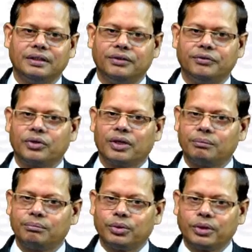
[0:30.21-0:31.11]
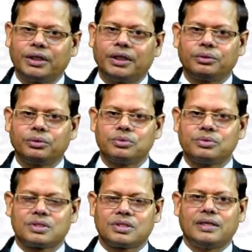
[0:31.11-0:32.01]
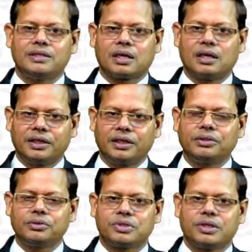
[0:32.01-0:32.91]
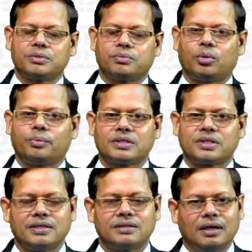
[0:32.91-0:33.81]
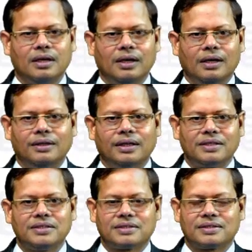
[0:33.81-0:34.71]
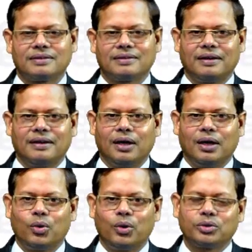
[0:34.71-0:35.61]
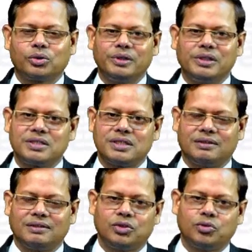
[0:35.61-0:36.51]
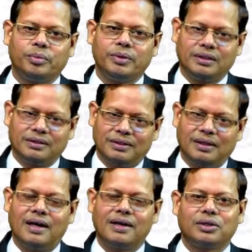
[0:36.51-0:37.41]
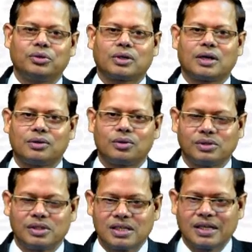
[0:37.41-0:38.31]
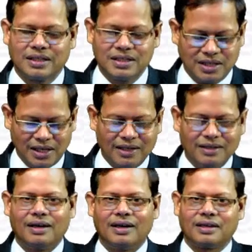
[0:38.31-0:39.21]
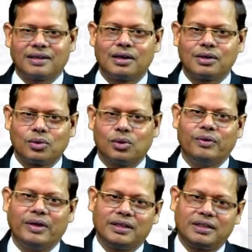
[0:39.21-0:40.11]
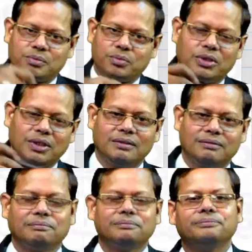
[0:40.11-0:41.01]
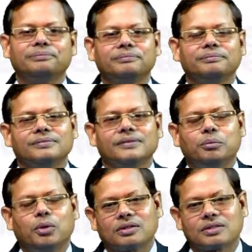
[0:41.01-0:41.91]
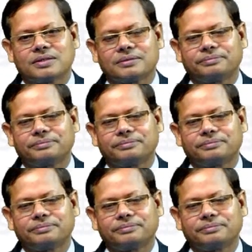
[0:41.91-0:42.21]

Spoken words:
If you can put it into size, cut it into size, proper size, that is going to be easy. It will be under your control, just like a snake under control when it is put in the box.